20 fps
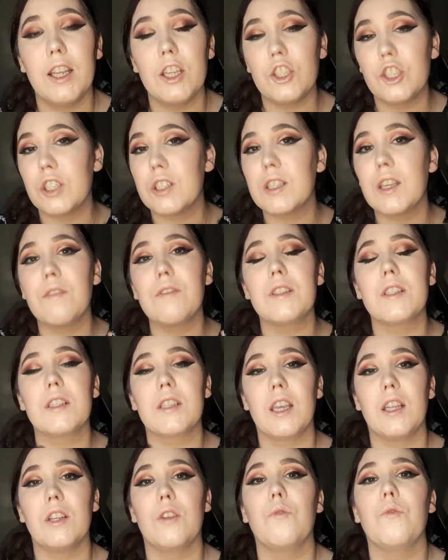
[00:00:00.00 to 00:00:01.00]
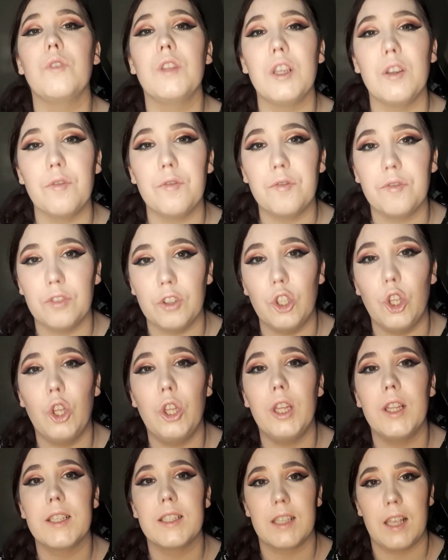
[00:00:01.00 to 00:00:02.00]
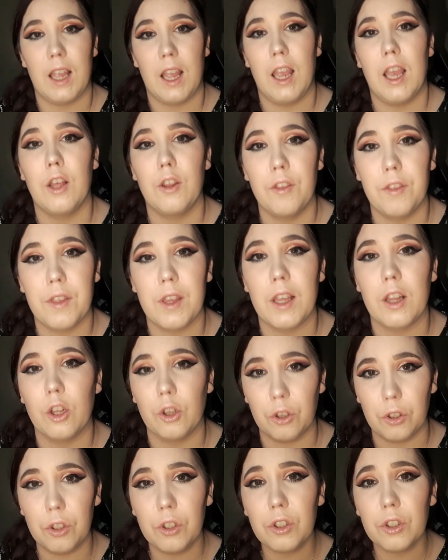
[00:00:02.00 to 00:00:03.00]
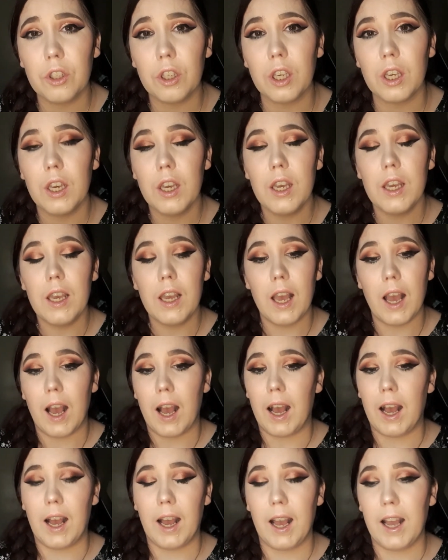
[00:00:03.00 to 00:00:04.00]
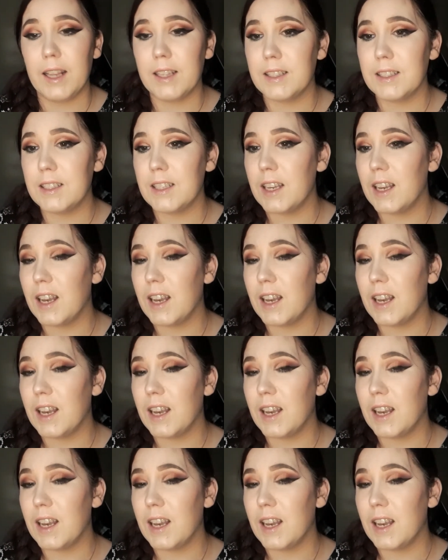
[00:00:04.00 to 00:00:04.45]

It just gives the skin a really flawless, healthy look, and